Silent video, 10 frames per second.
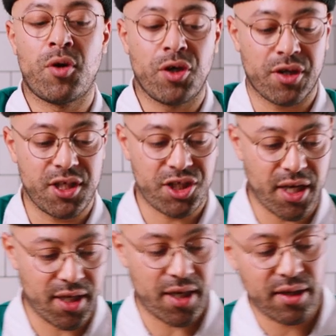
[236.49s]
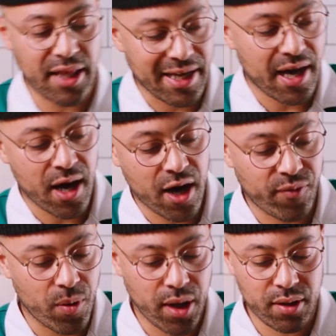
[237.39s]
only gonna shake it like
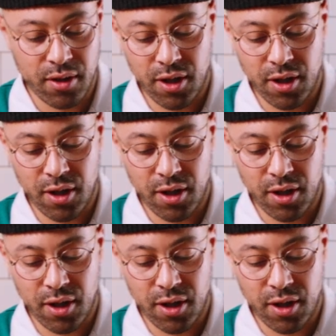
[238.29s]
halfway